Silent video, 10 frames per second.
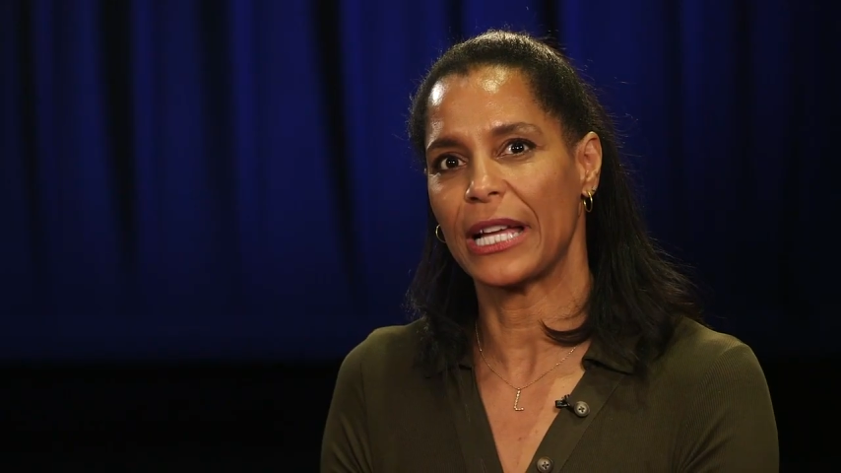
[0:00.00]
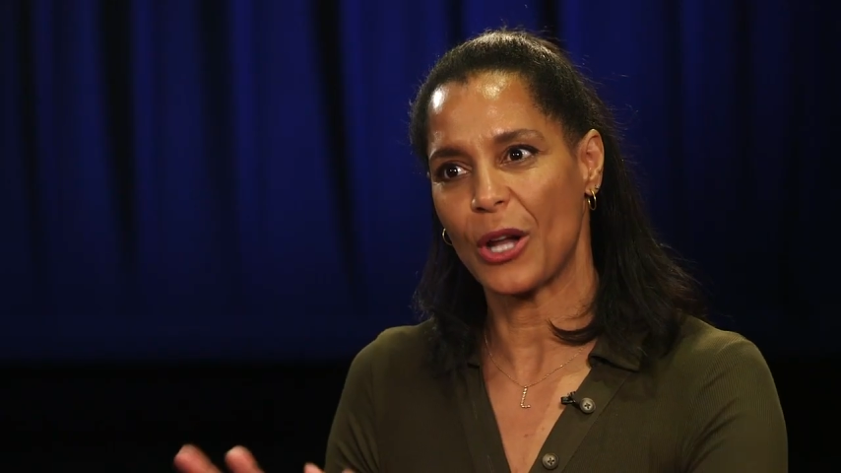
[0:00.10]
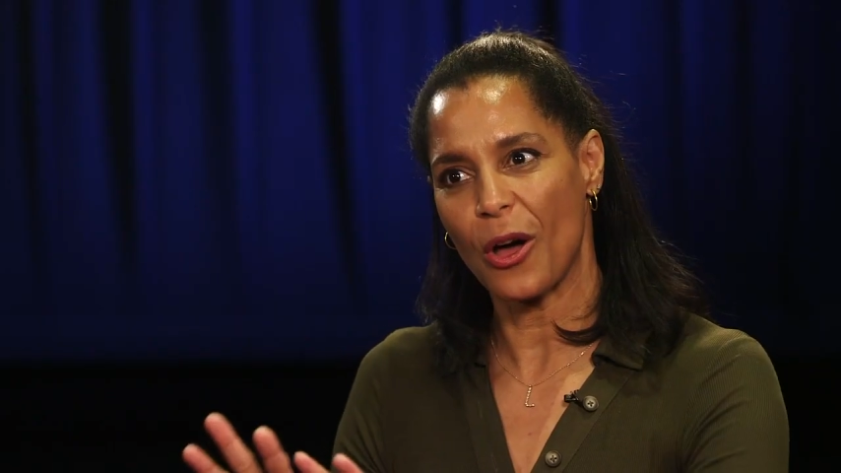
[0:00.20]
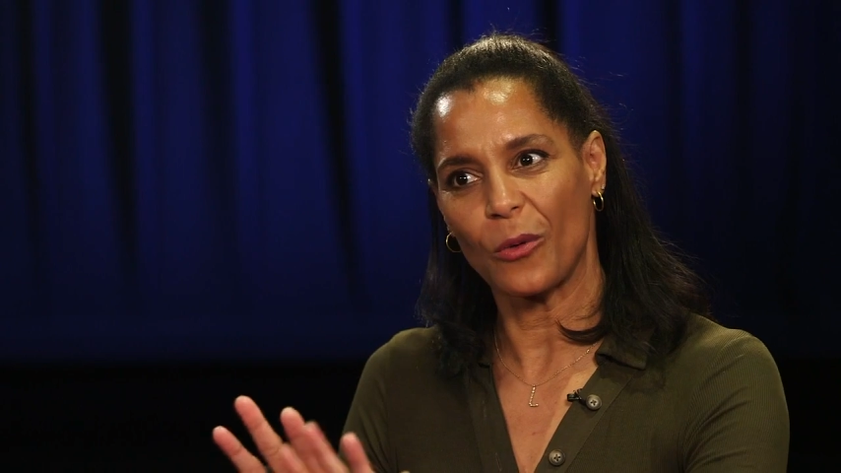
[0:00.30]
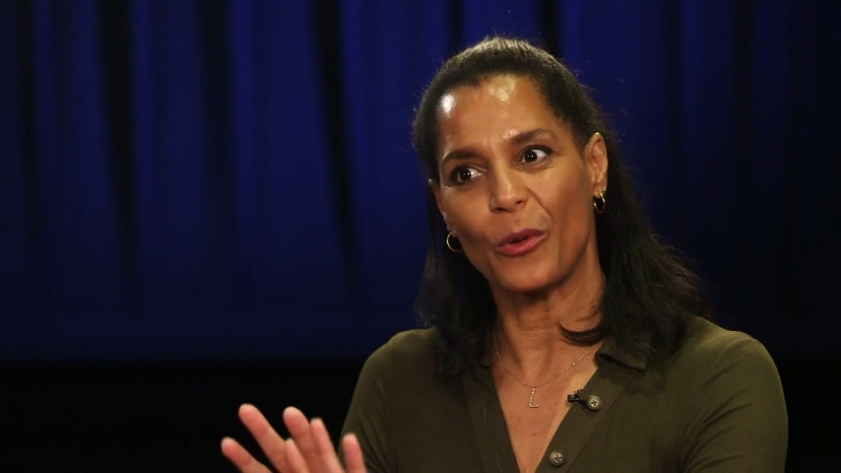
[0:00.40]

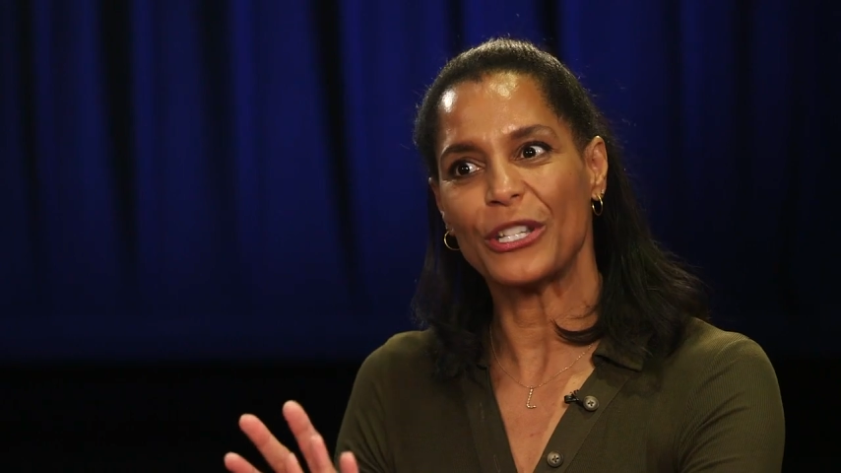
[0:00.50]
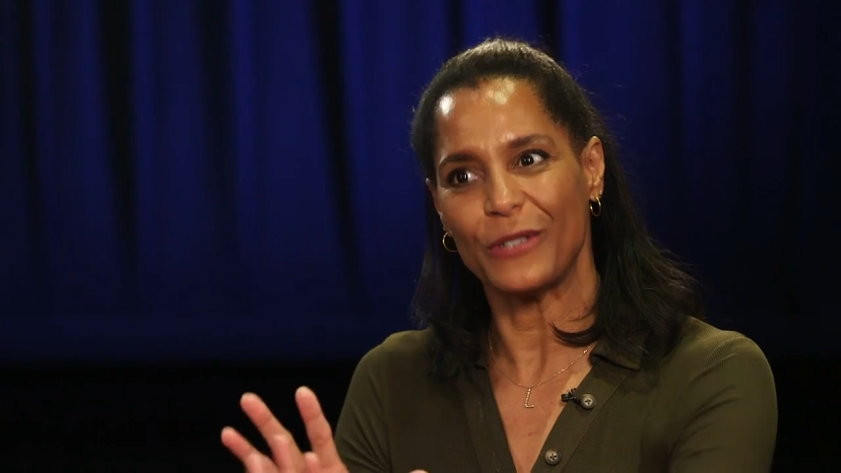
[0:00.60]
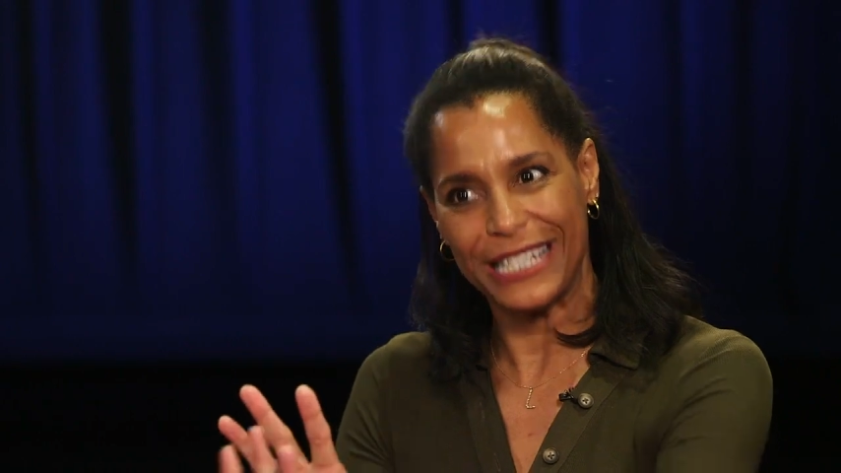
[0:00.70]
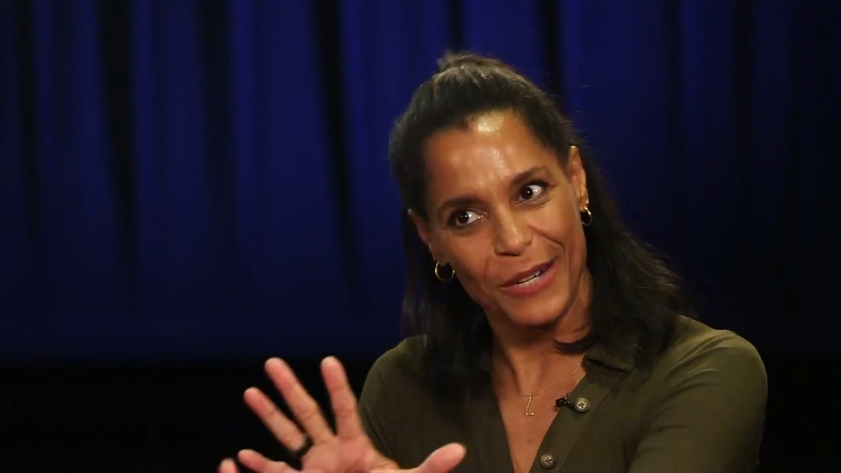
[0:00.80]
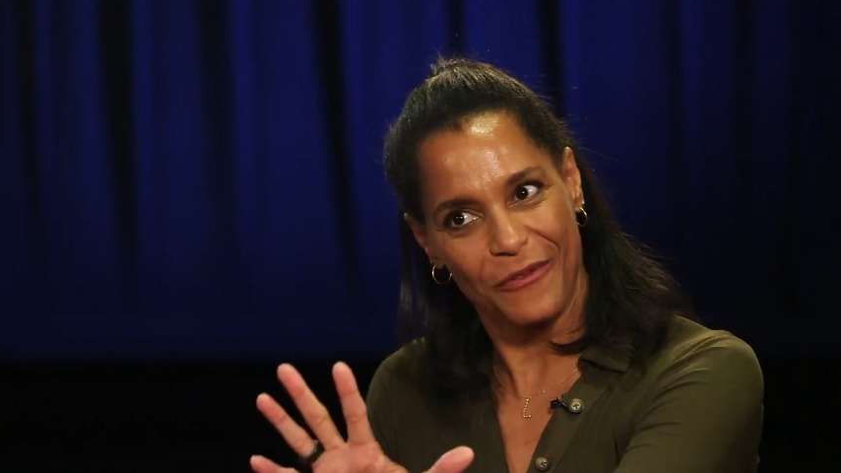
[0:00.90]
at all when
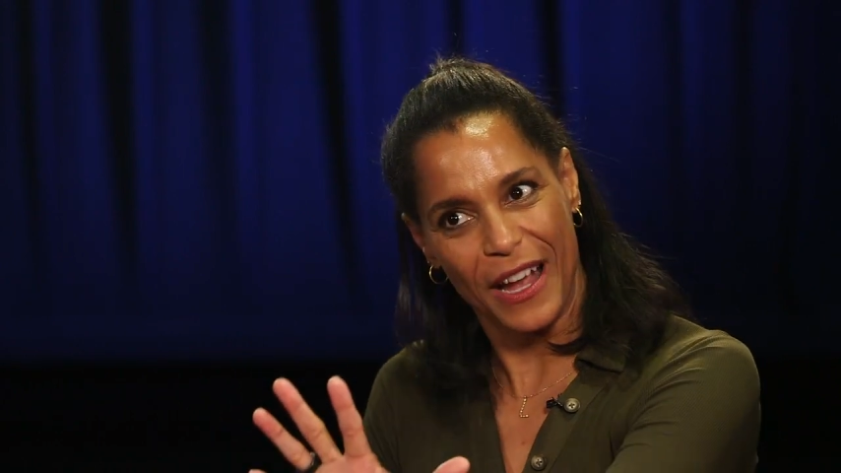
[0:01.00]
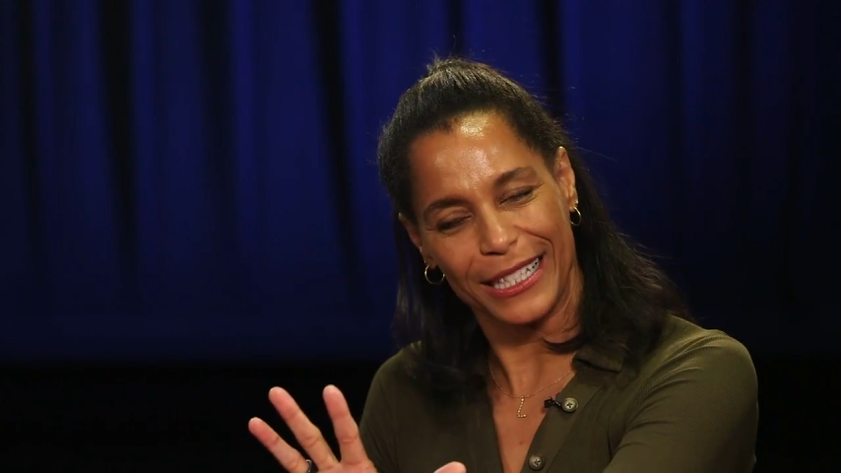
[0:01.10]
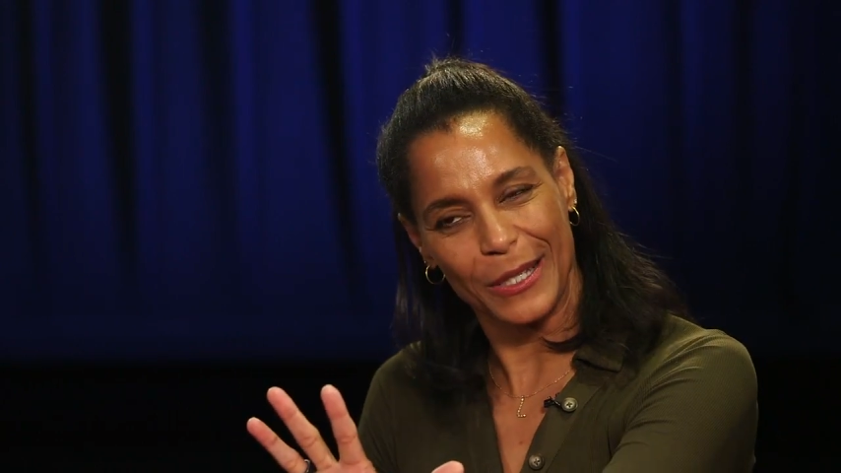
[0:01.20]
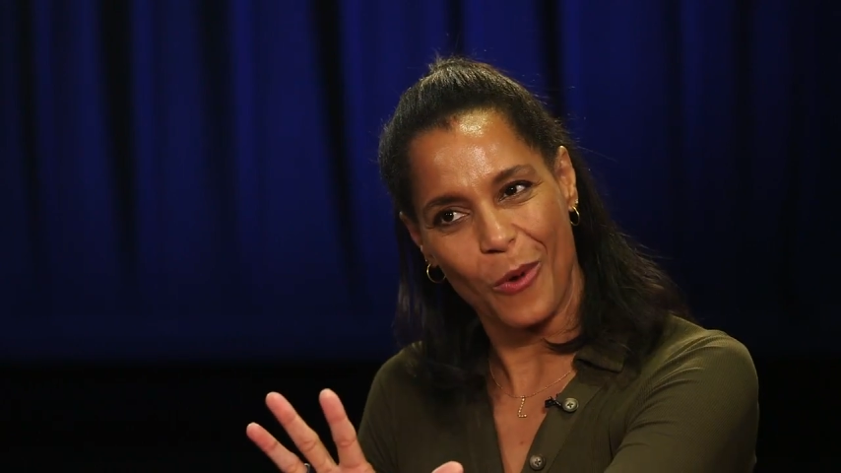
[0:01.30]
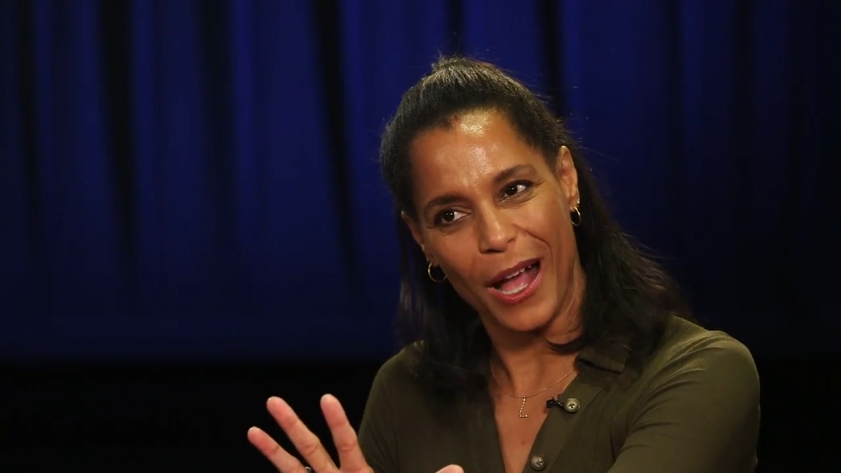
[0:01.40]
you did finally